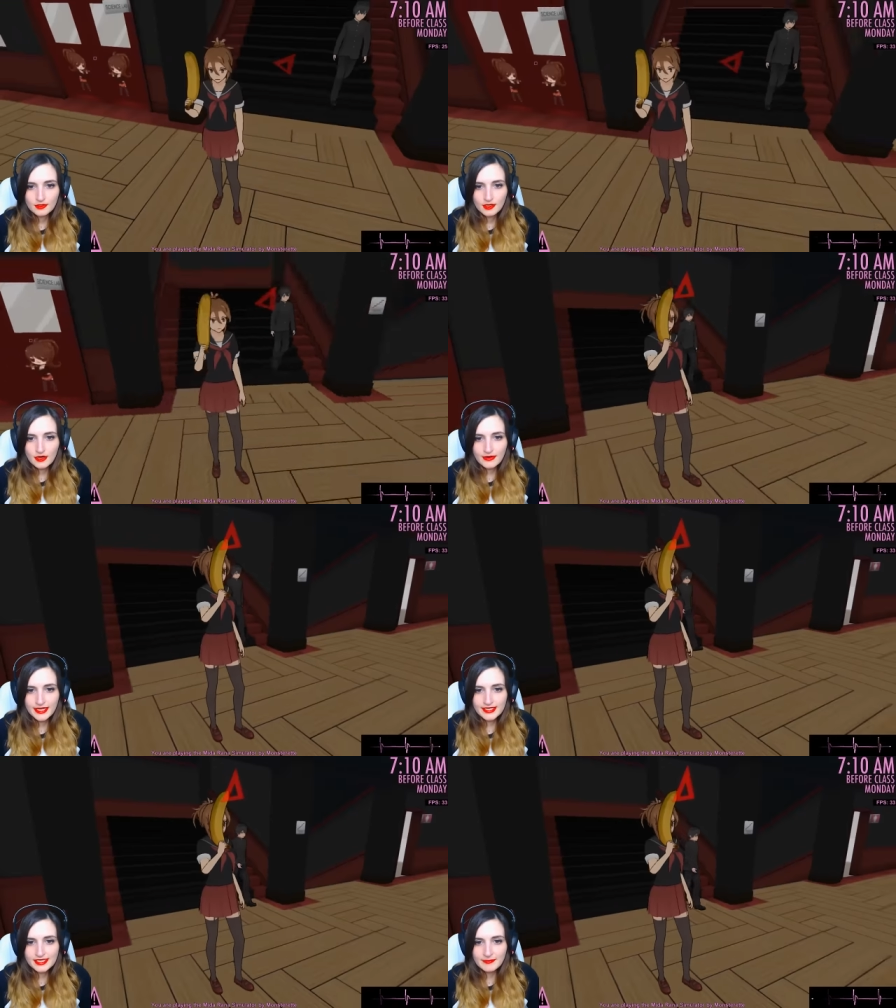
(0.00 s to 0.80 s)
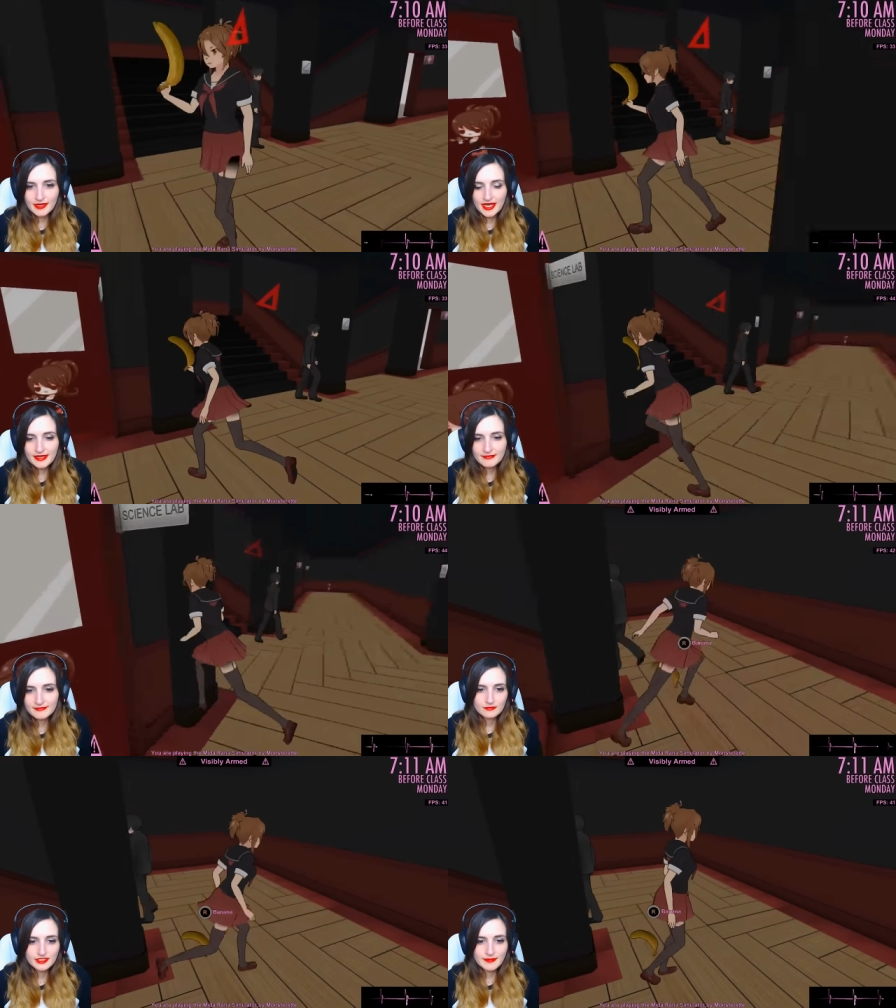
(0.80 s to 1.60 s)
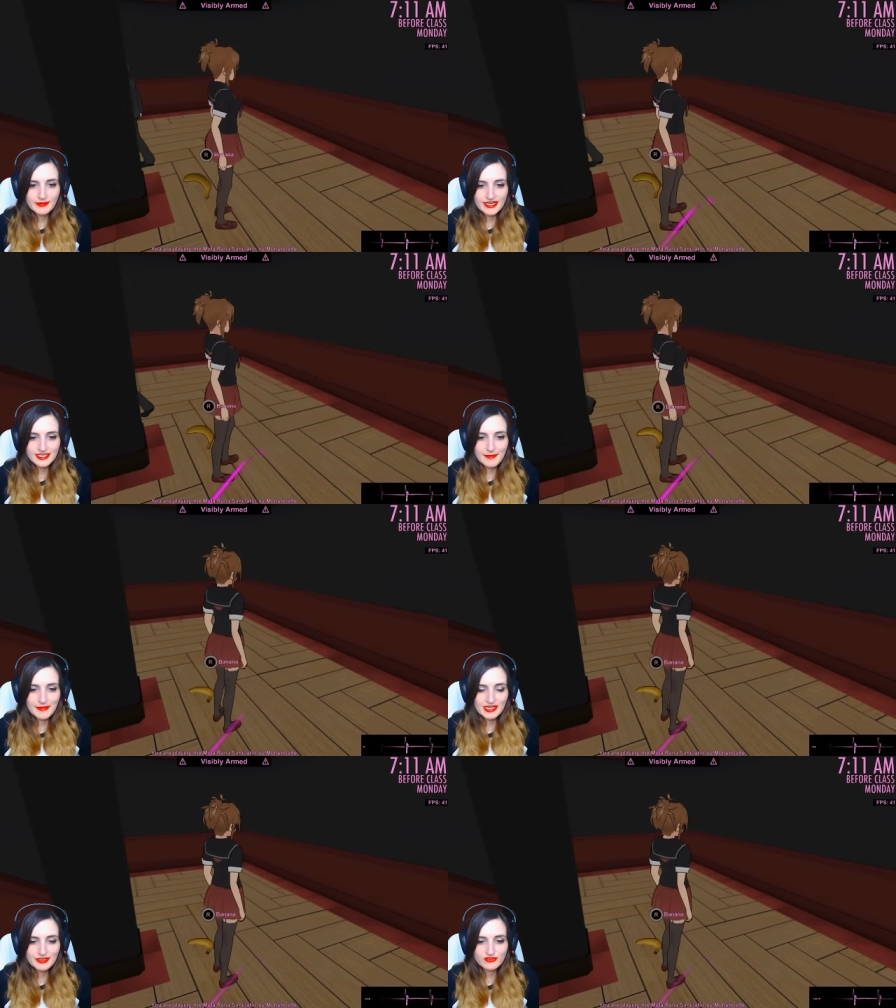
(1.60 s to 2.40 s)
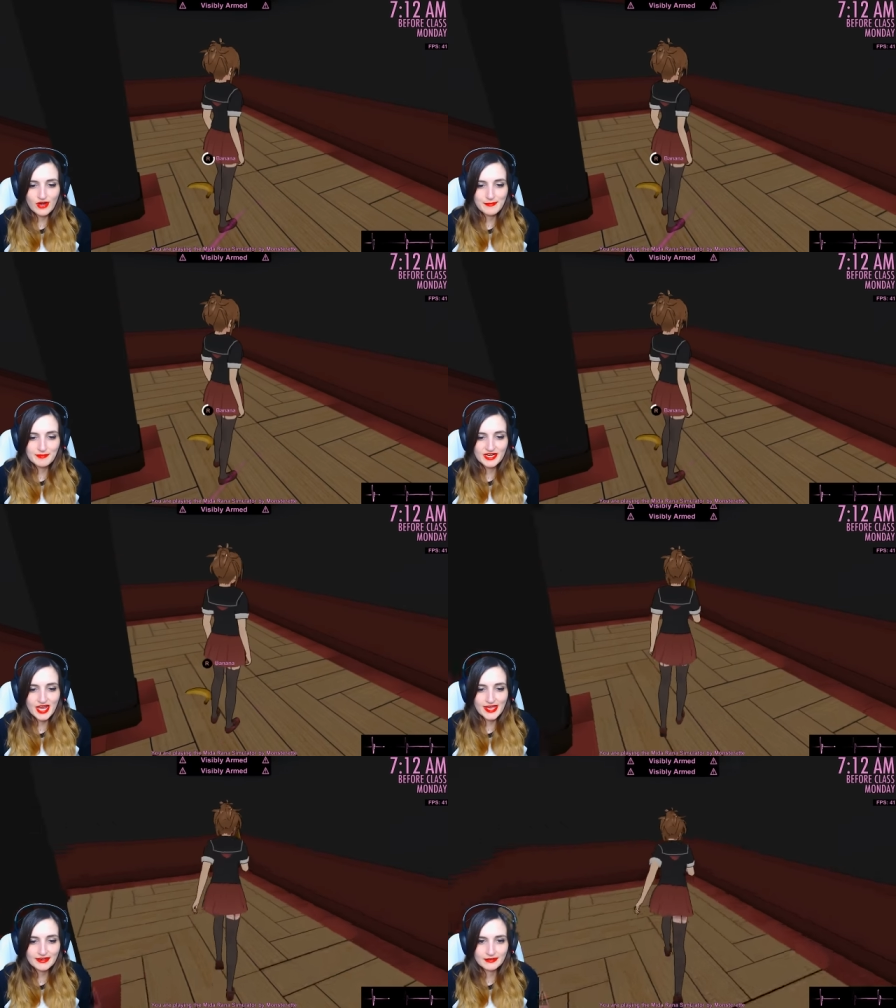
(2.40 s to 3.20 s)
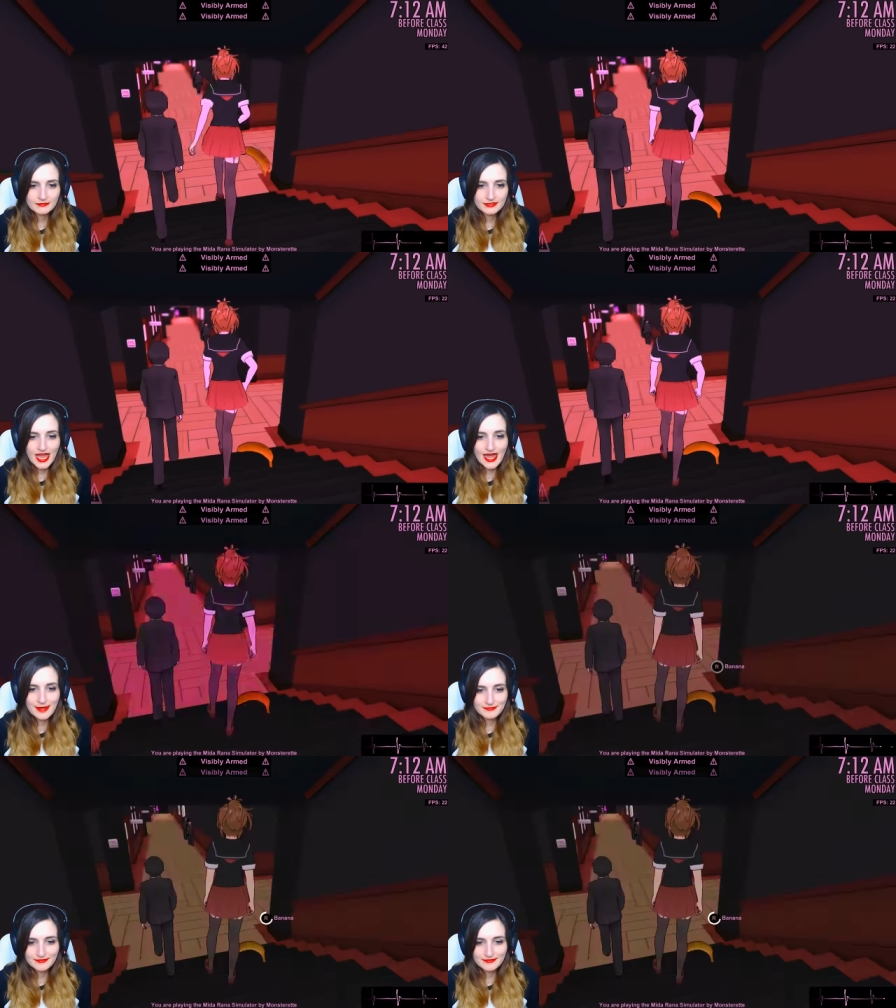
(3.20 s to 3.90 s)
Oh, hey, Senpai. Senpai, stop making me drop my banana! Stop!